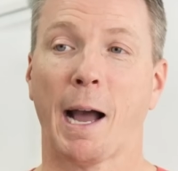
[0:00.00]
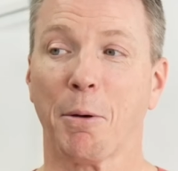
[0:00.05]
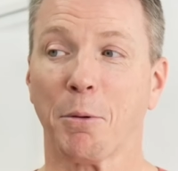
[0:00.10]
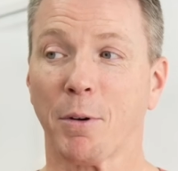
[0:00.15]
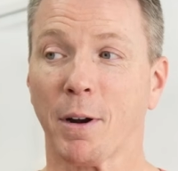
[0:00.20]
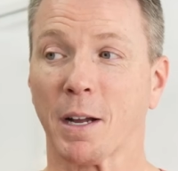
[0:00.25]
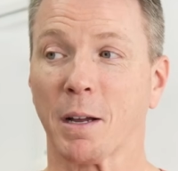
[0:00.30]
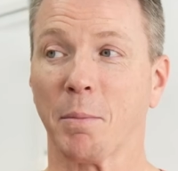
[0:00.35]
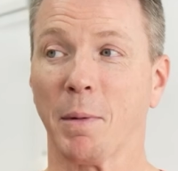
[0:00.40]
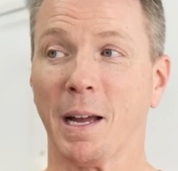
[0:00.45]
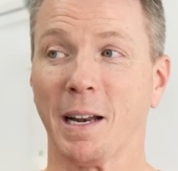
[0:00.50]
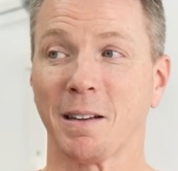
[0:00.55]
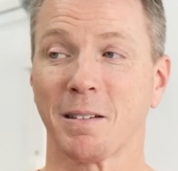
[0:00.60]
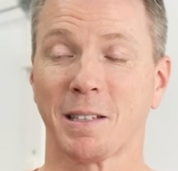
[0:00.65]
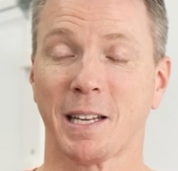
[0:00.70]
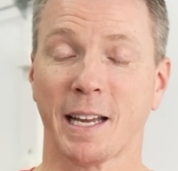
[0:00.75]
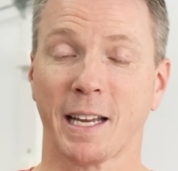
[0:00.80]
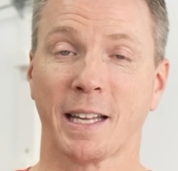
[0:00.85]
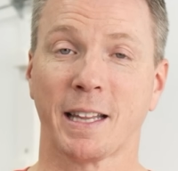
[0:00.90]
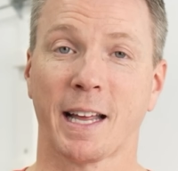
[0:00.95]
would recommend
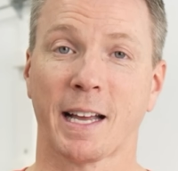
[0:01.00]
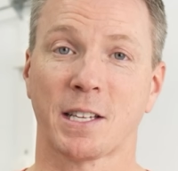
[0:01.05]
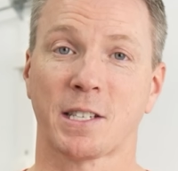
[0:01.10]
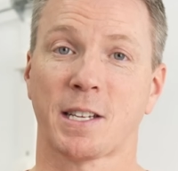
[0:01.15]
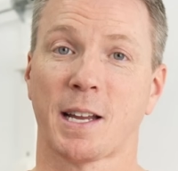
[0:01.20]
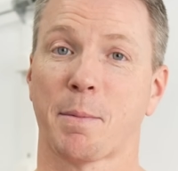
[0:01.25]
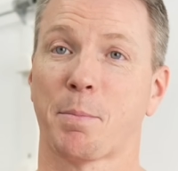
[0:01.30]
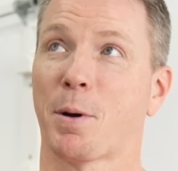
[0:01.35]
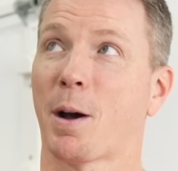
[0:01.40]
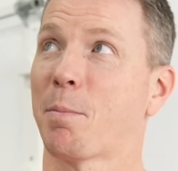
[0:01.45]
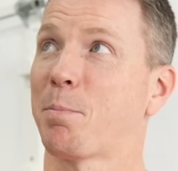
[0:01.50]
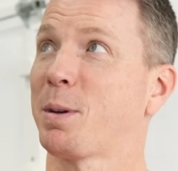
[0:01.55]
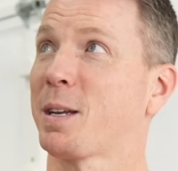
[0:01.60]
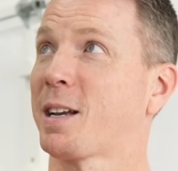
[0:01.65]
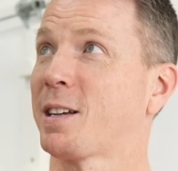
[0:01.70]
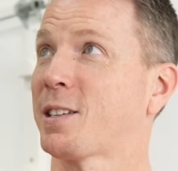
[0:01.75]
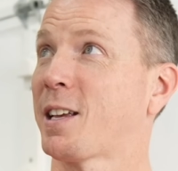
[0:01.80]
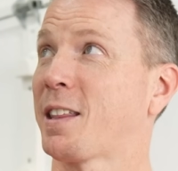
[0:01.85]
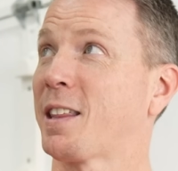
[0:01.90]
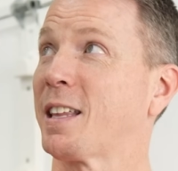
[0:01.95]
taking that step up
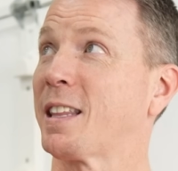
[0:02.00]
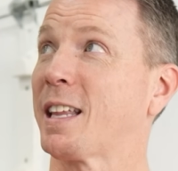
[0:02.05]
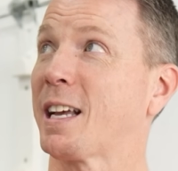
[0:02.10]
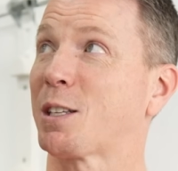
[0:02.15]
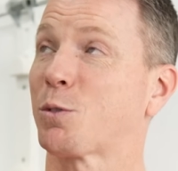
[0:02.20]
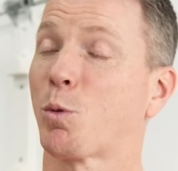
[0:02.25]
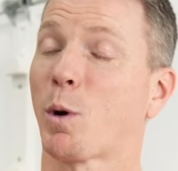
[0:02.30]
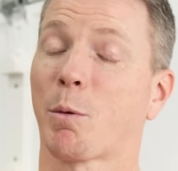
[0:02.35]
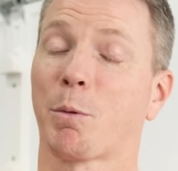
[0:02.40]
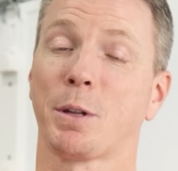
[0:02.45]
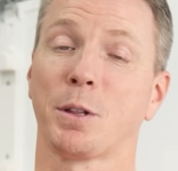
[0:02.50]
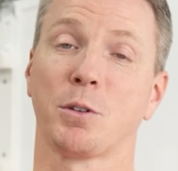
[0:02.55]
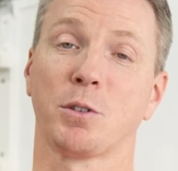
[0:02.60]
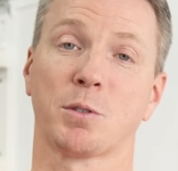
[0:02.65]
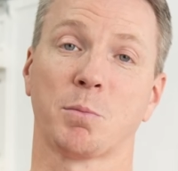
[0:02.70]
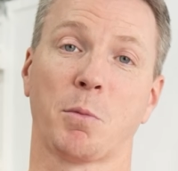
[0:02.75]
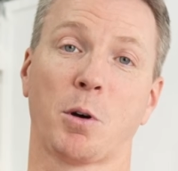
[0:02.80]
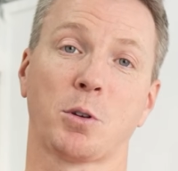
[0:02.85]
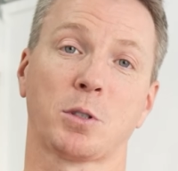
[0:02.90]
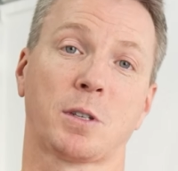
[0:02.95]
because I think that's where we lose
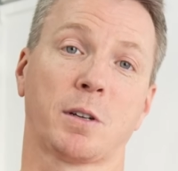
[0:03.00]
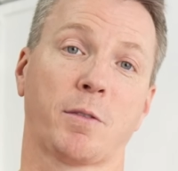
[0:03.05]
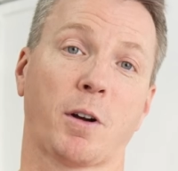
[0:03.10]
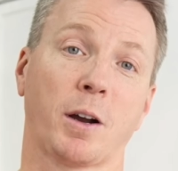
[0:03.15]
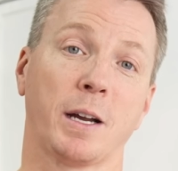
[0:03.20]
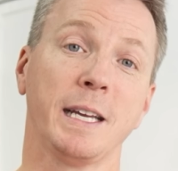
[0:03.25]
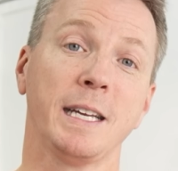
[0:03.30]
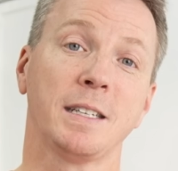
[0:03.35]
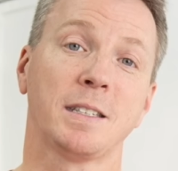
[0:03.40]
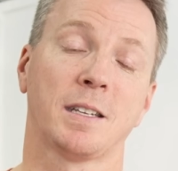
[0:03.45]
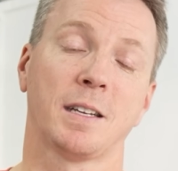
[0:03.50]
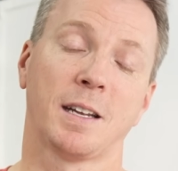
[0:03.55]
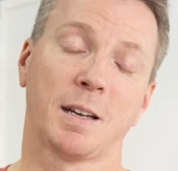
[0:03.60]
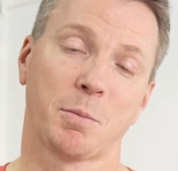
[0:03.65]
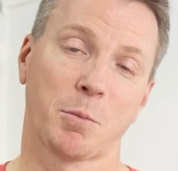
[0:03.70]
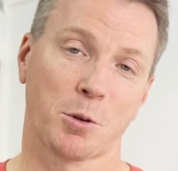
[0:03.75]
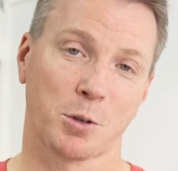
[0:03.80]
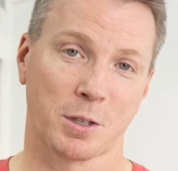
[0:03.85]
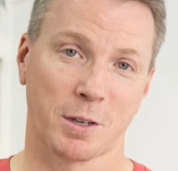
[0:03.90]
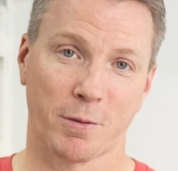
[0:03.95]
most of our heat and
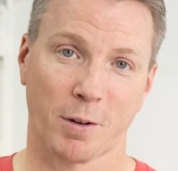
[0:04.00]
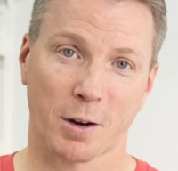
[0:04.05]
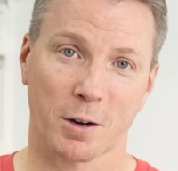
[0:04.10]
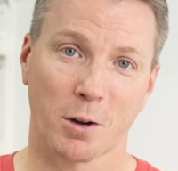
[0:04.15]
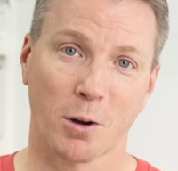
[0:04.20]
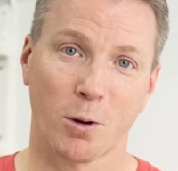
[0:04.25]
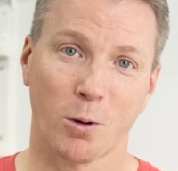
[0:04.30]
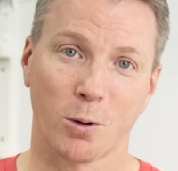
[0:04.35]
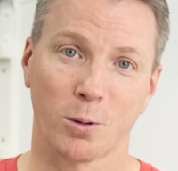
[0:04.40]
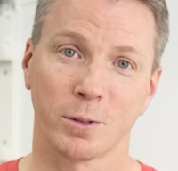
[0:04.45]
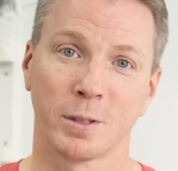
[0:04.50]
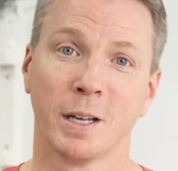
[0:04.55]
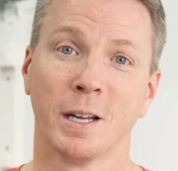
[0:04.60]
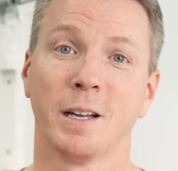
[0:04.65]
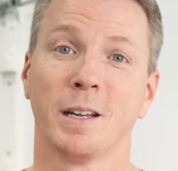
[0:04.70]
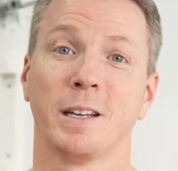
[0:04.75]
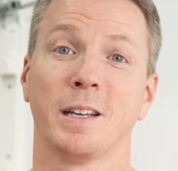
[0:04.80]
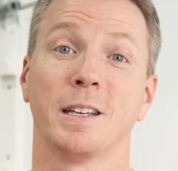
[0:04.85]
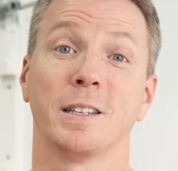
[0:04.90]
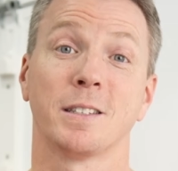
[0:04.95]
most of our cold
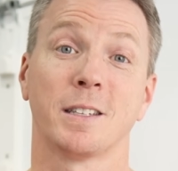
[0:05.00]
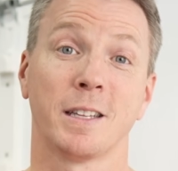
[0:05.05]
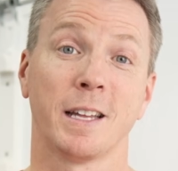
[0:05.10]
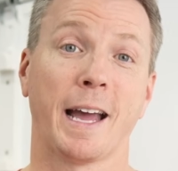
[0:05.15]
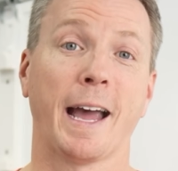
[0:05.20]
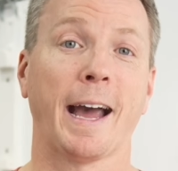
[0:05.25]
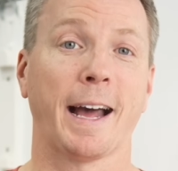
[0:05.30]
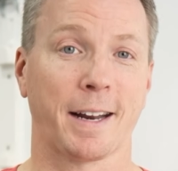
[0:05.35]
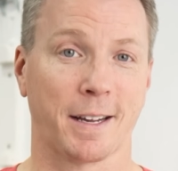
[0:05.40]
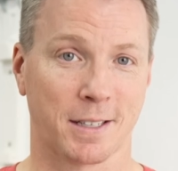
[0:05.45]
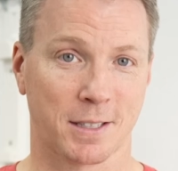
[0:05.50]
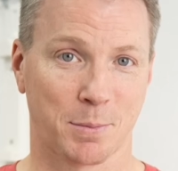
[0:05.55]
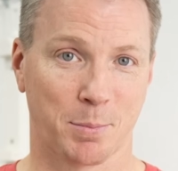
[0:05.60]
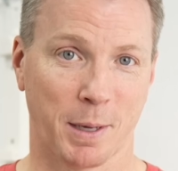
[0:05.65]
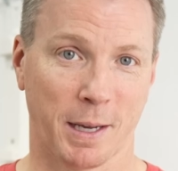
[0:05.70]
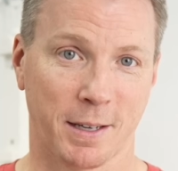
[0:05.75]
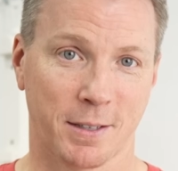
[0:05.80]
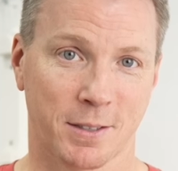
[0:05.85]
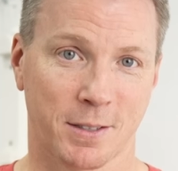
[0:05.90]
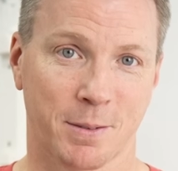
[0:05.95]
is in the attic
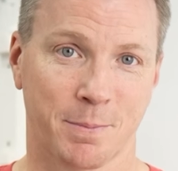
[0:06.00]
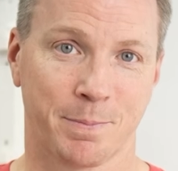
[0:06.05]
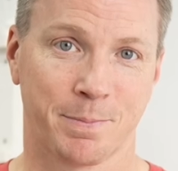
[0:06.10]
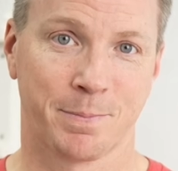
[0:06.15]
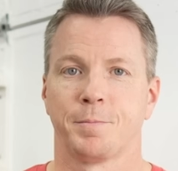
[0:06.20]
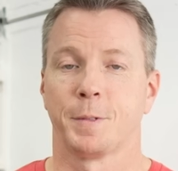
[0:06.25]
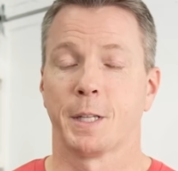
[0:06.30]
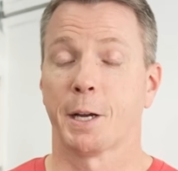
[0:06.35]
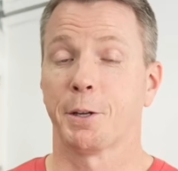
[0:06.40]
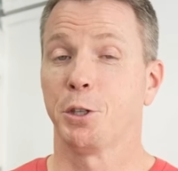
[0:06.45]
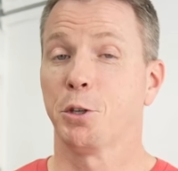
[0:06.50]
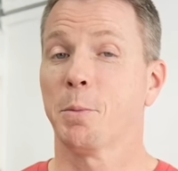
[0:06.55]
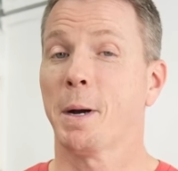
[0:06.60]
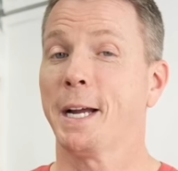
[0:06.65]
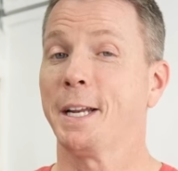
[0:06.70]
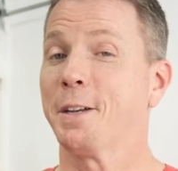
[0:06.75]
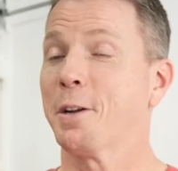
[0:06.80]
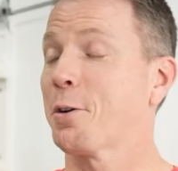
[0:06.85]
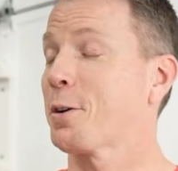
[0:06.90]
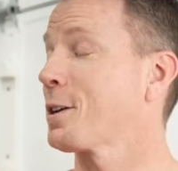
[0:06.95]
space. Now you
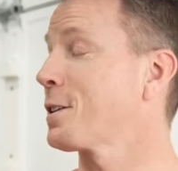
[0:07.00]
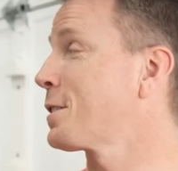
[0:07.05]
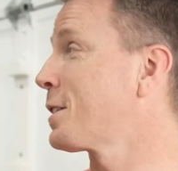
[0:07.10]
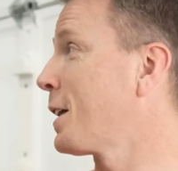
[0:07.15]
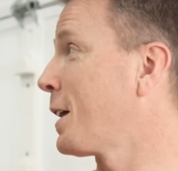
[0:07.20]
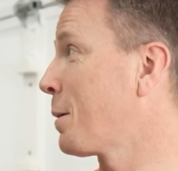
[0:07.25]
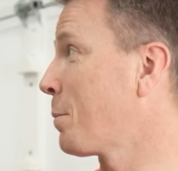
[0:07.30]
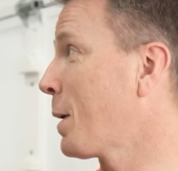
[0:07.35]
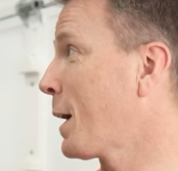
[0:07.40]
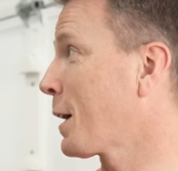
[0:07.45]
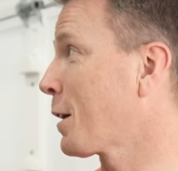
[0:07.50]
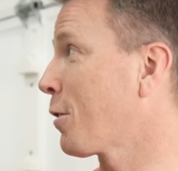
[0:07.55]
might notice that in my